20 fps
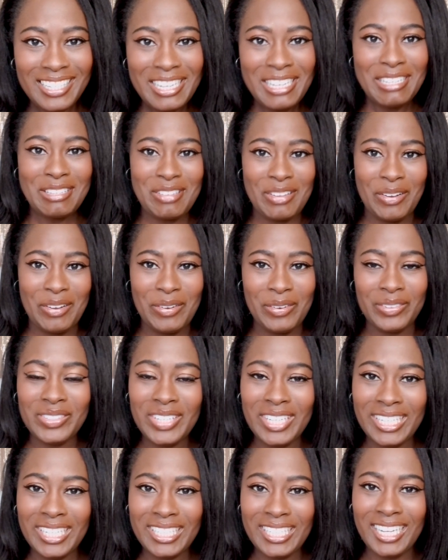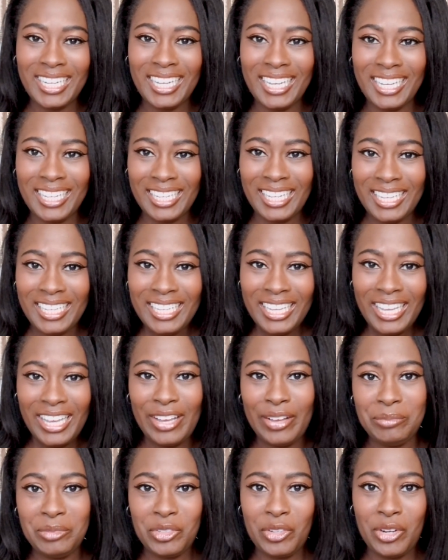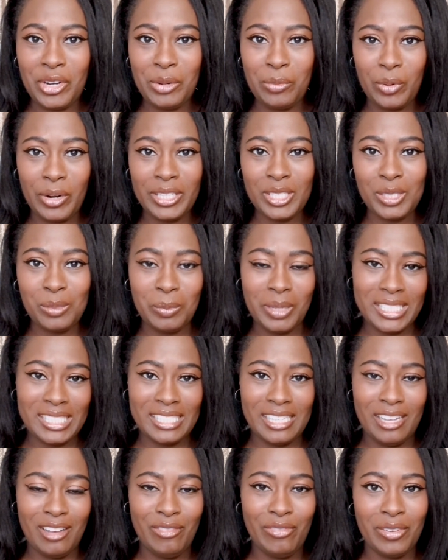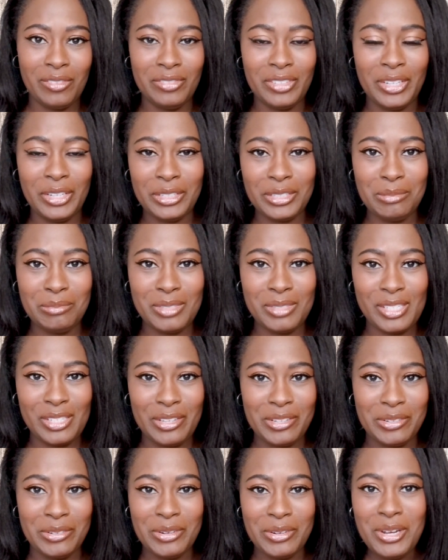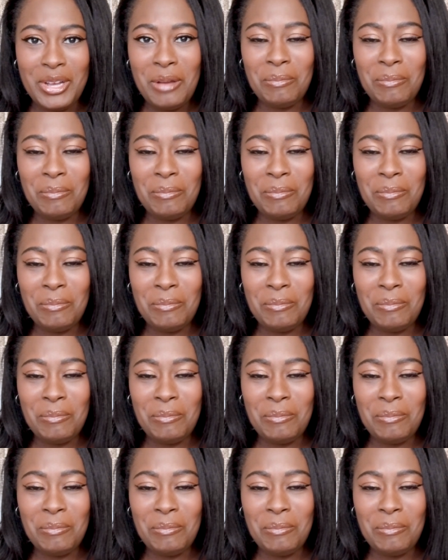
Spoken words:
So I'm trying to brace myself for volume 2.